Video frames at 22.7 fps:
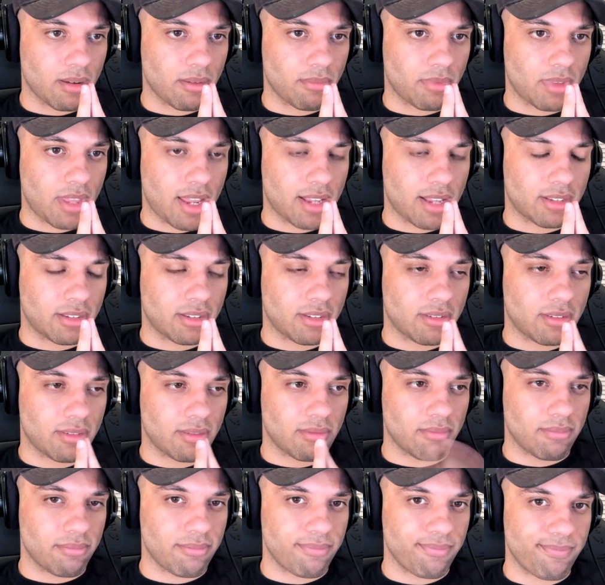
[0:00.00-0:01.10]

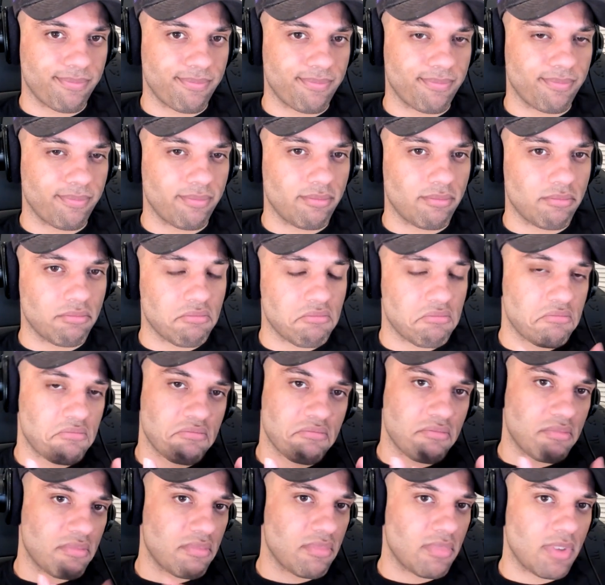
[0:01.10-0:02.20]
that's,
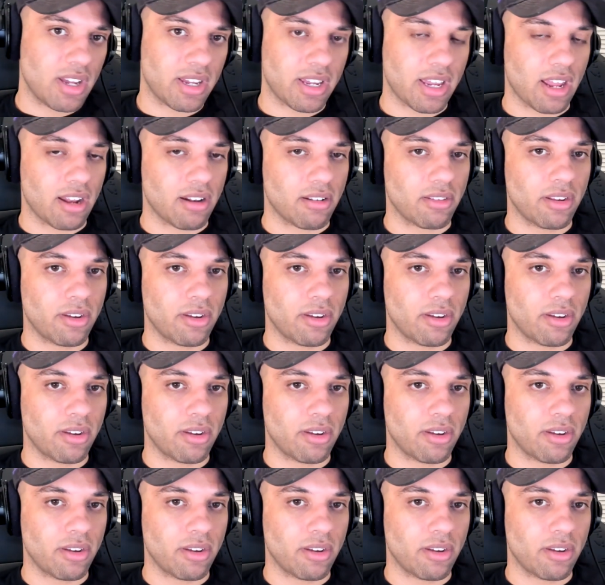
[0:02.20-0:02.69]
again,